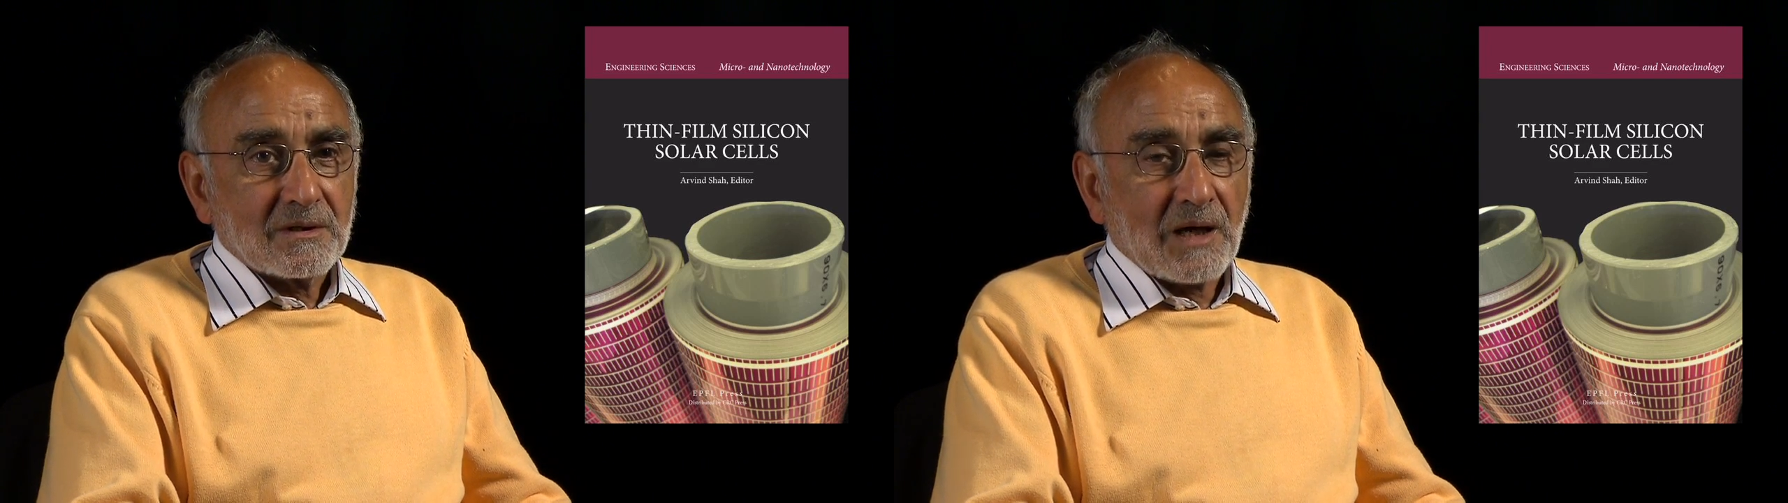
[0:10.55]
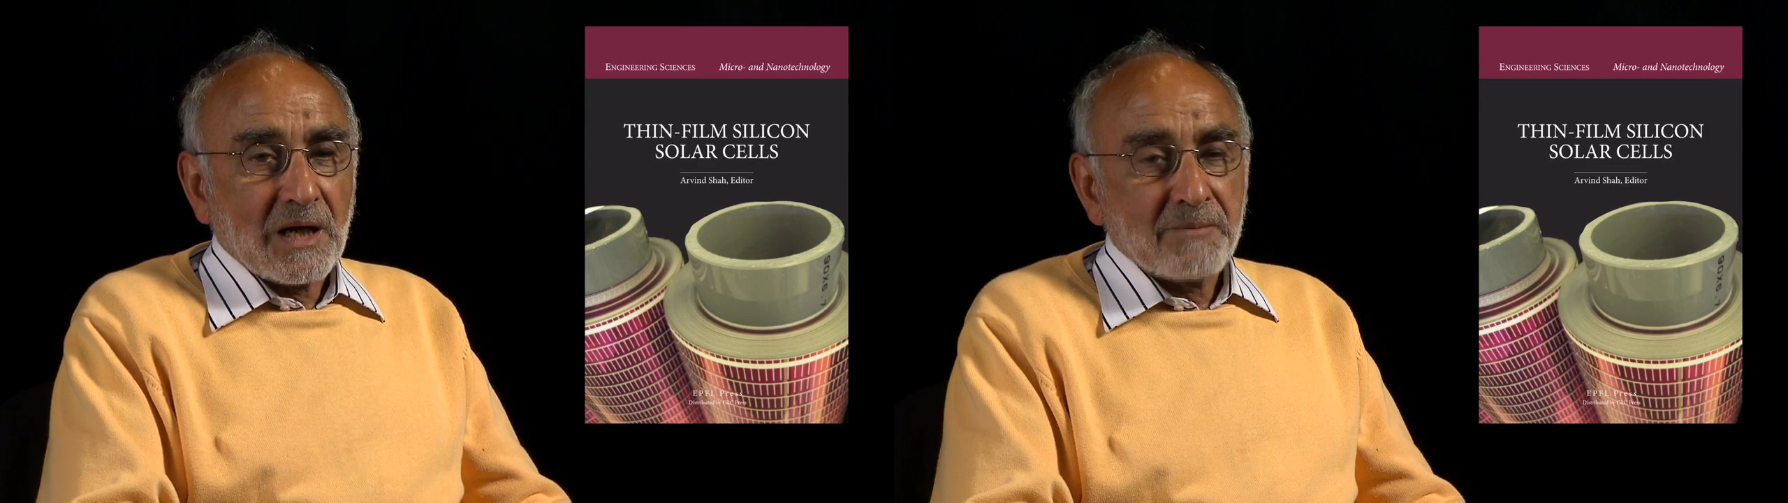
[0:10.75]

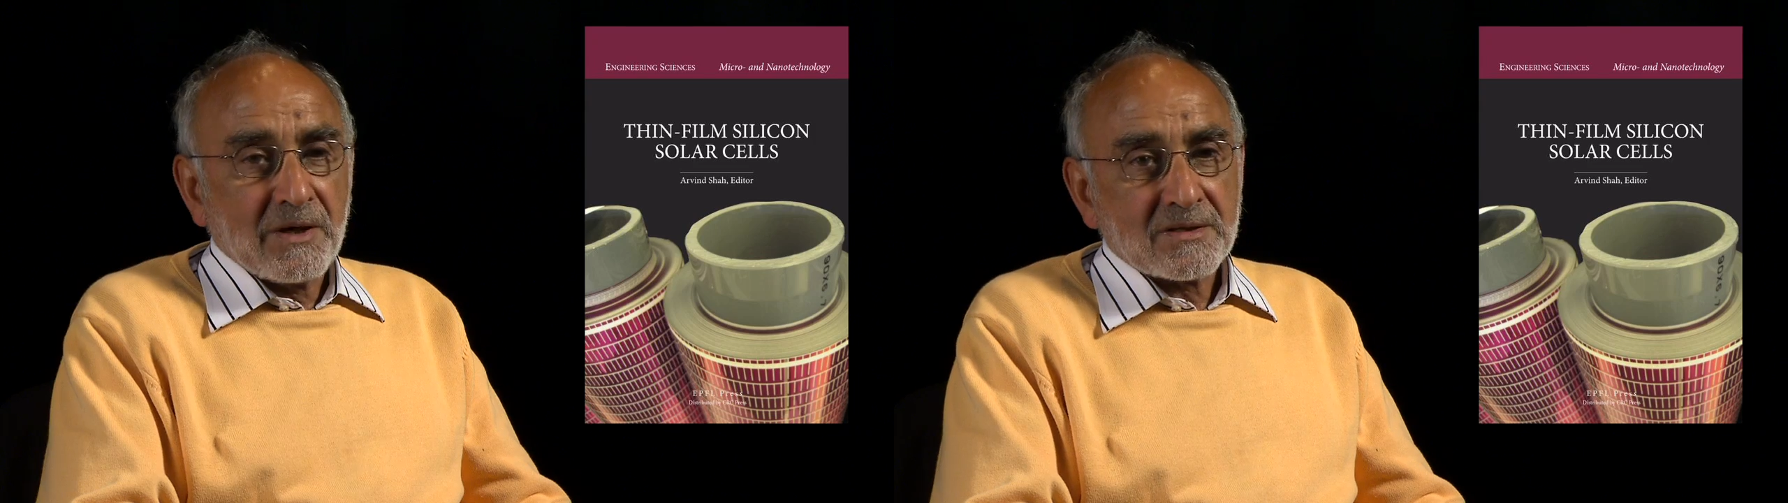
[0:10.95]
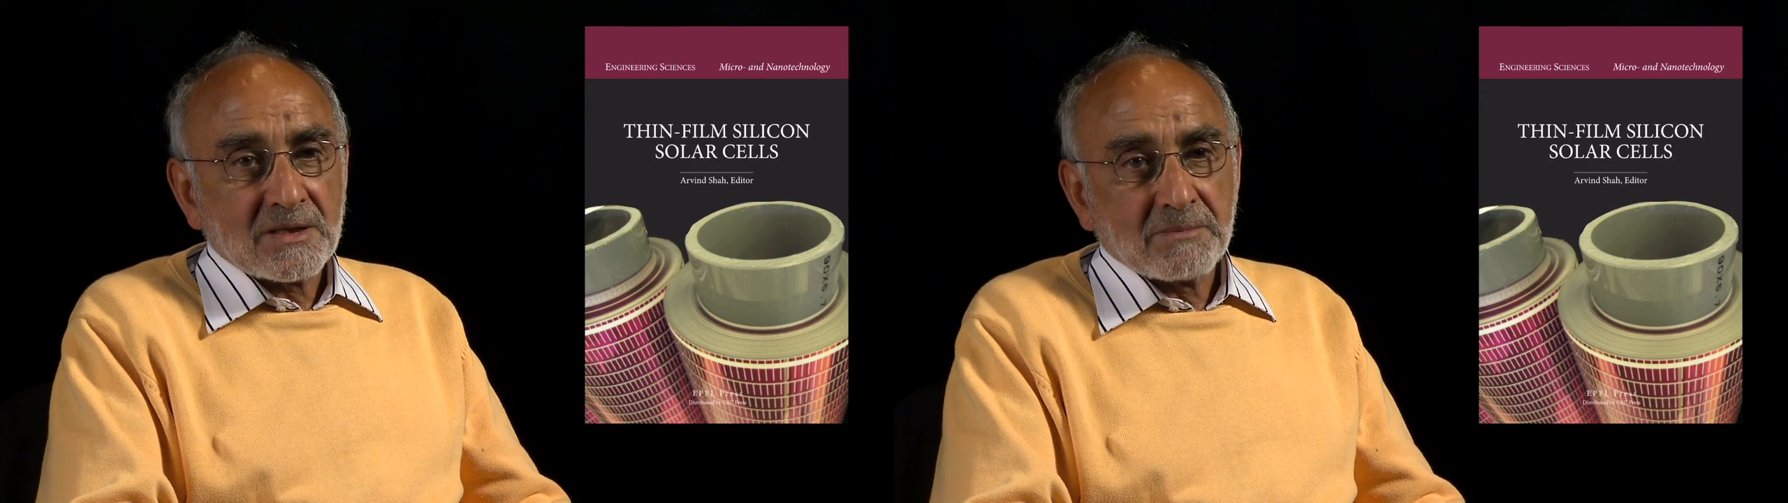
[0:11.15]
I
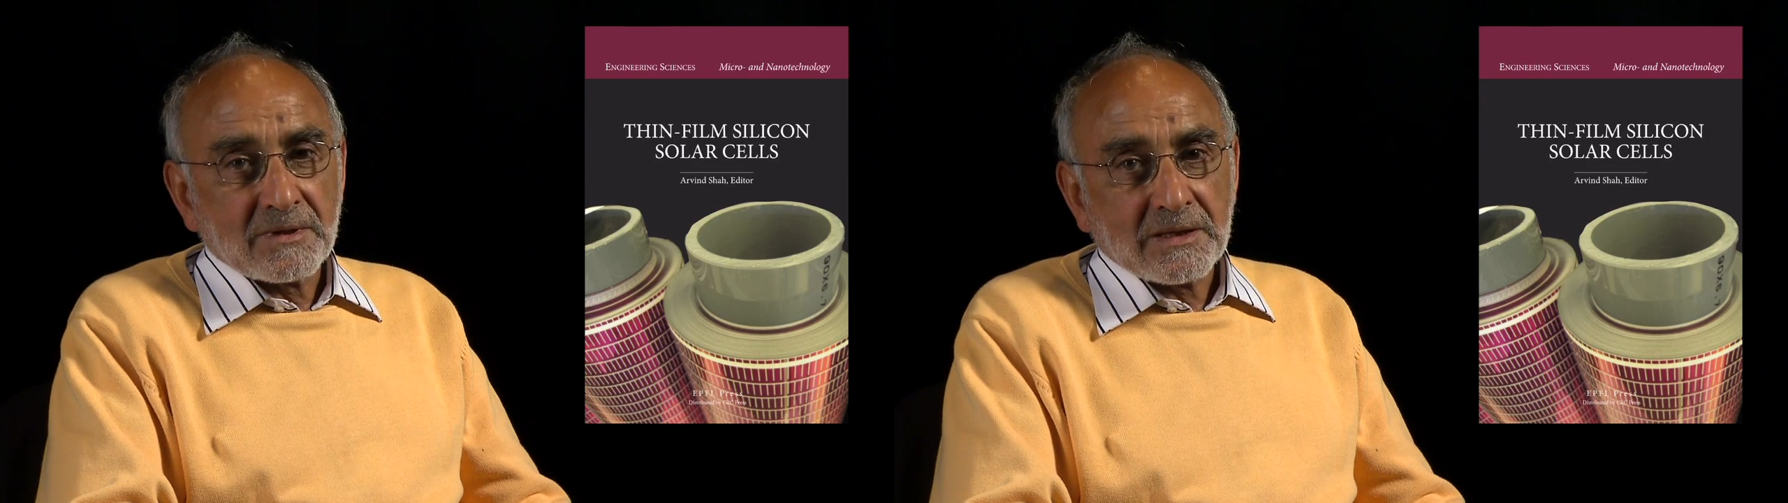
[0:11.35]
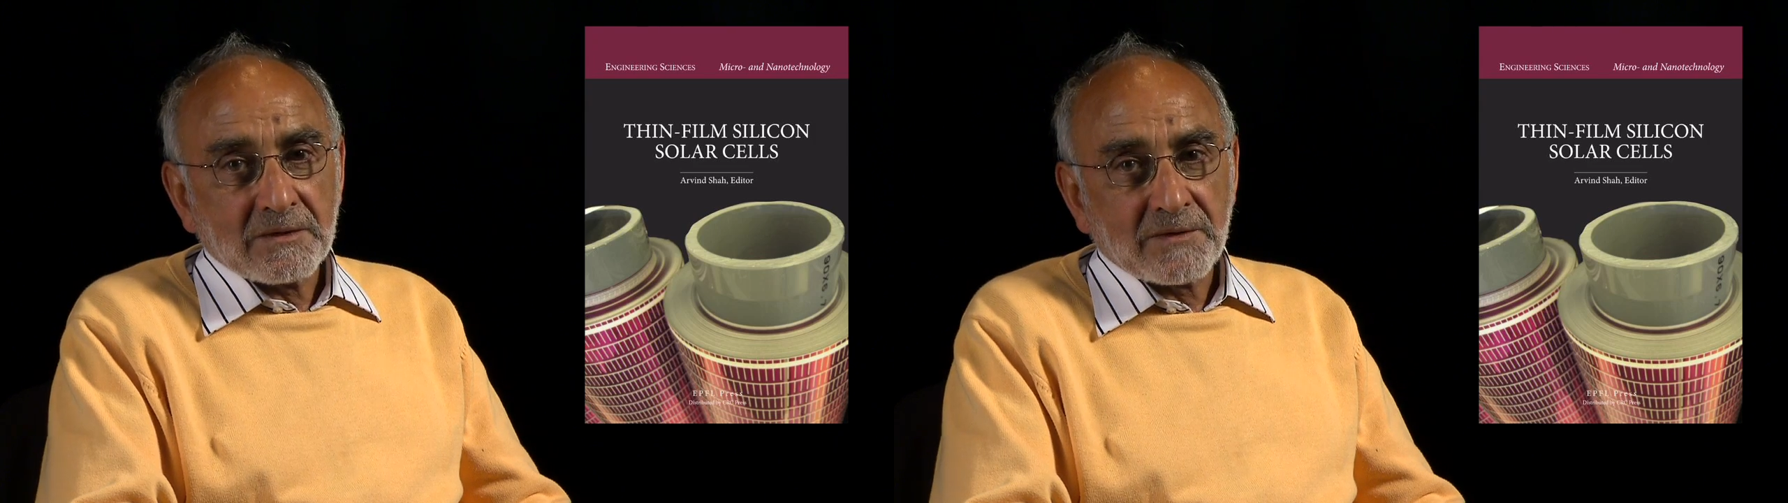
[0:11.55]
personally
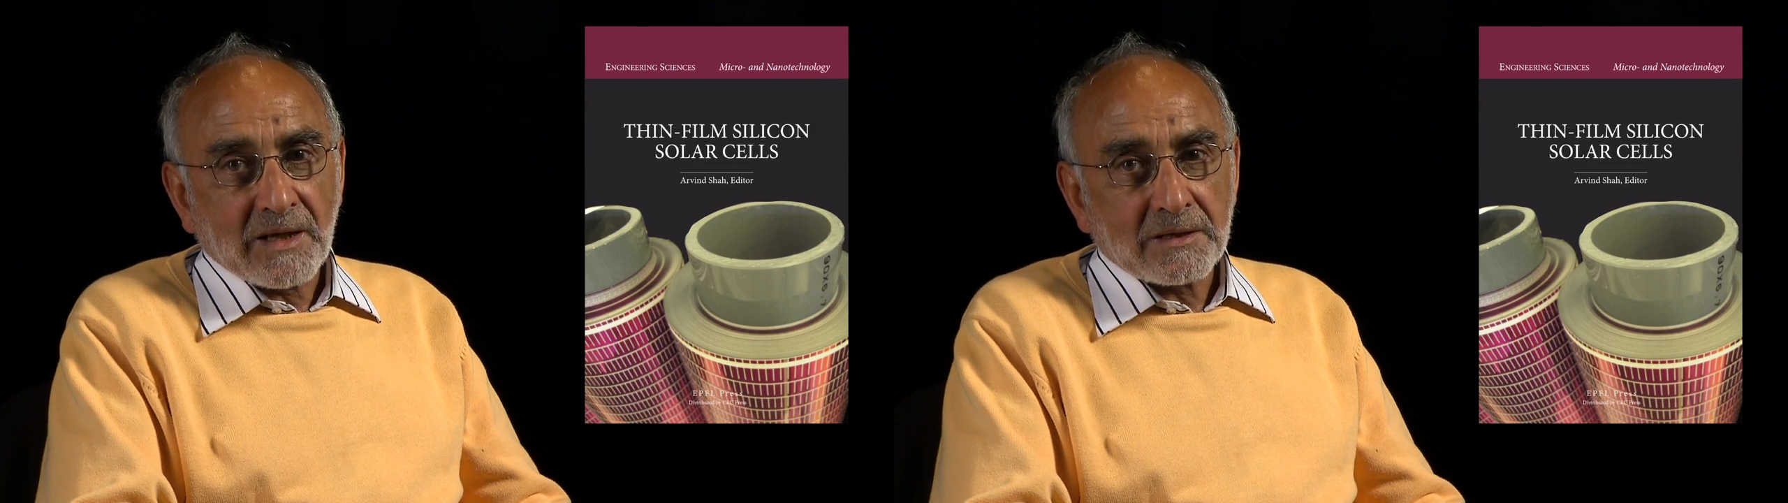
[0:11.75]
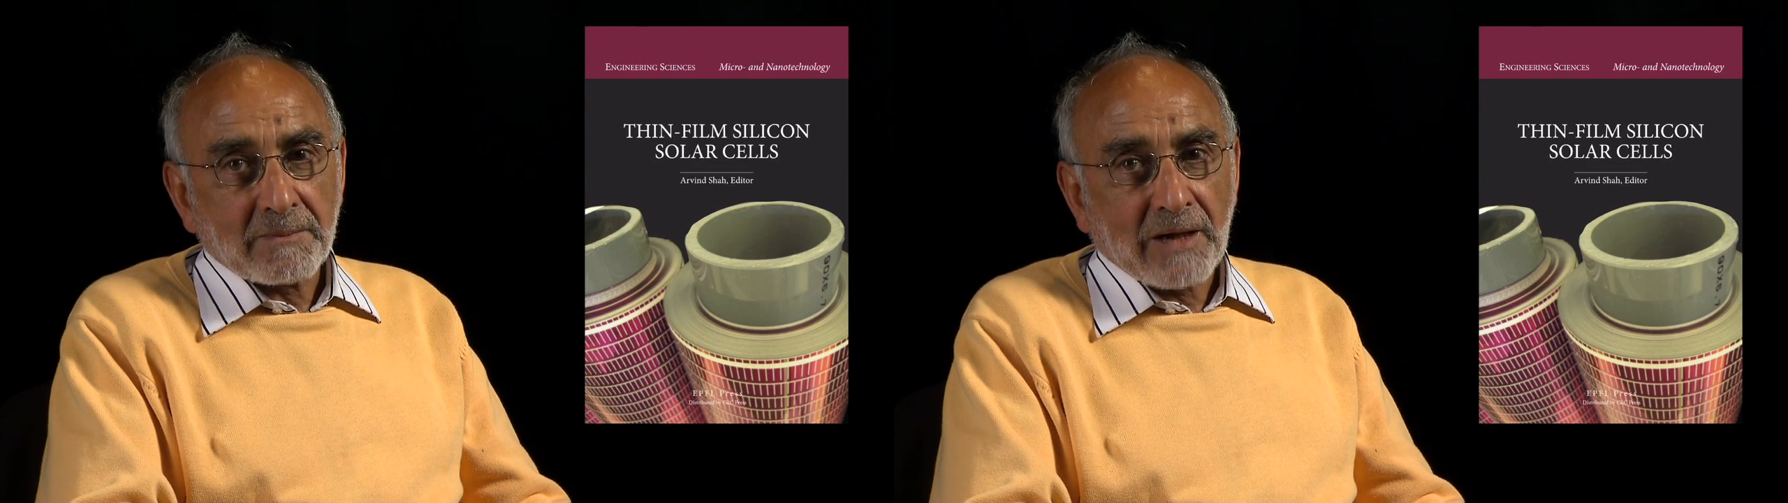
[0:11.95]
believe
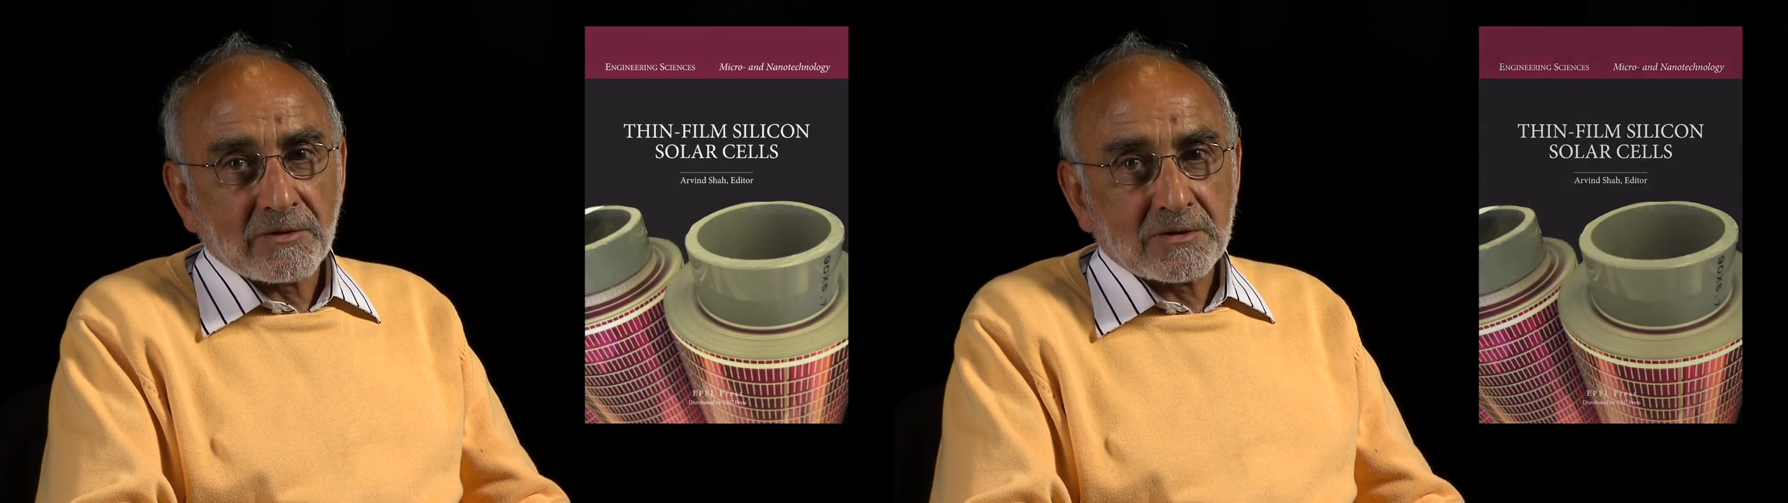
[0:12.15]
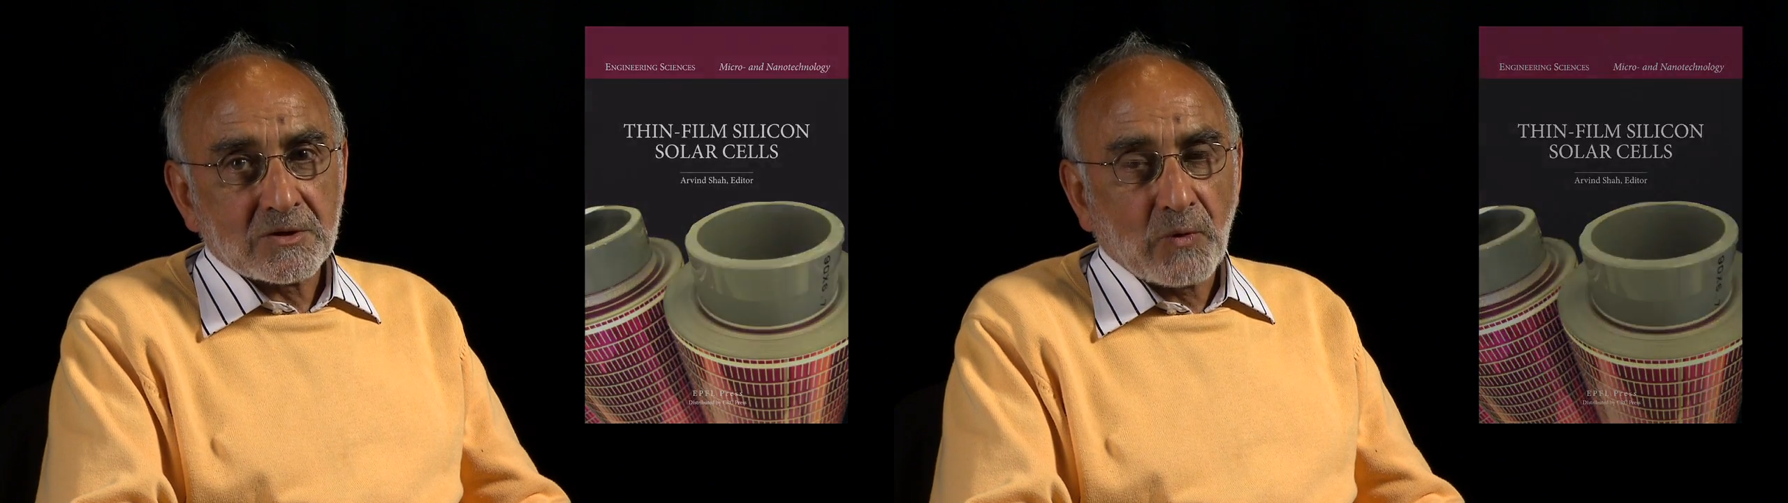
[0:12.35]
that about